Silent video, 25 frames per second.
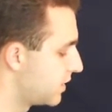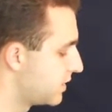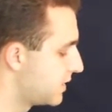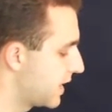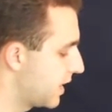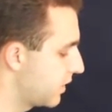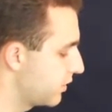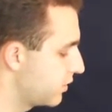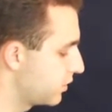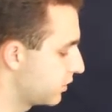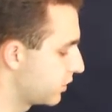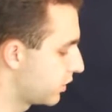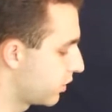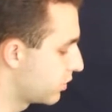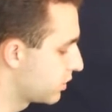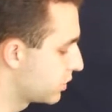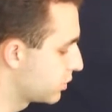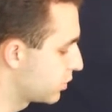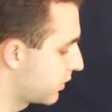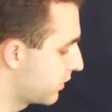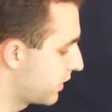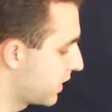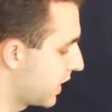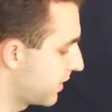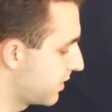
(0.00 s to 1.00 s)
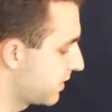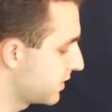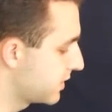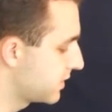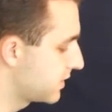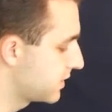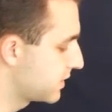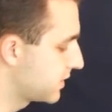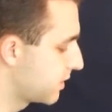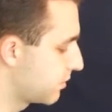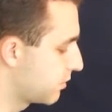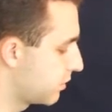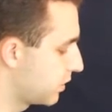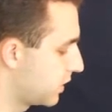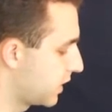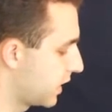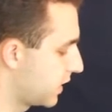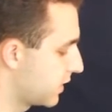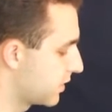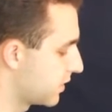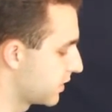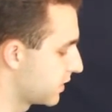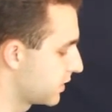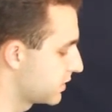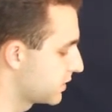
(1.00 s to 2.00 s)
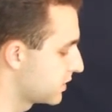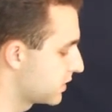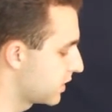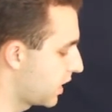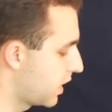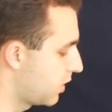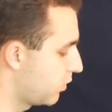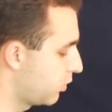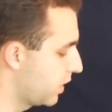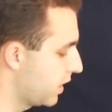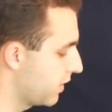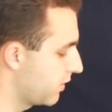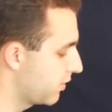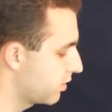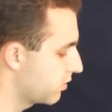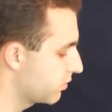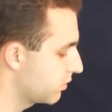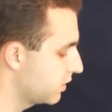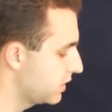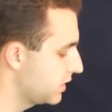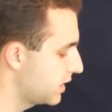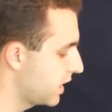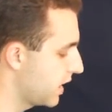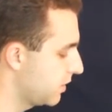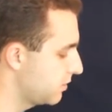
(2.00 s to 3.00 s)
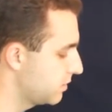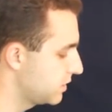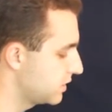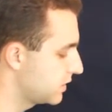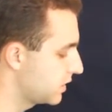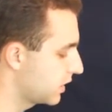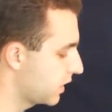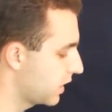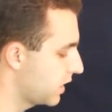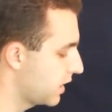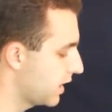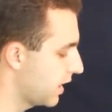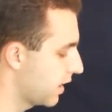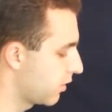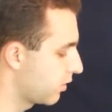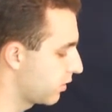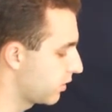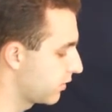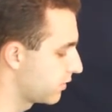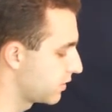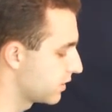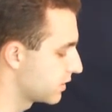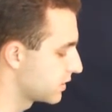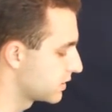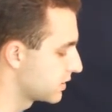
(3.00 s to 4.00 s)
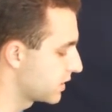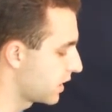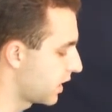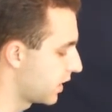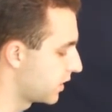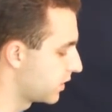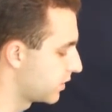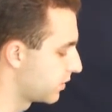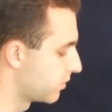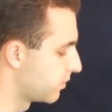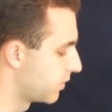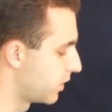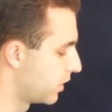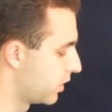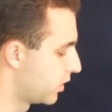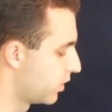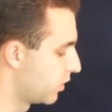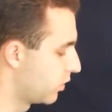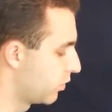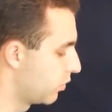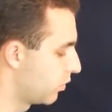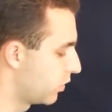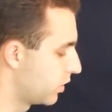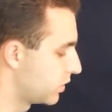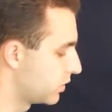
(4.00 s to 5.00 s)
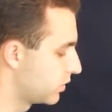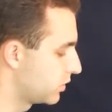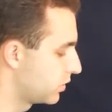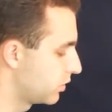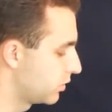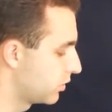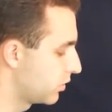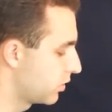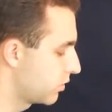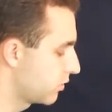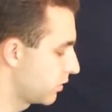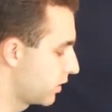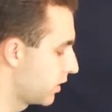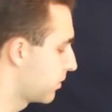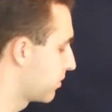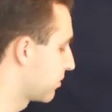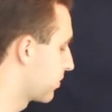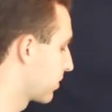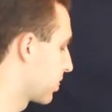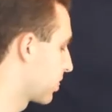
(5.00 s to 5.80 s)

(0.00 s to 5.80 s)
Now you'll notice we've got this assembled like this, and we have three tabs sticking out of this side. 1, 2, 3.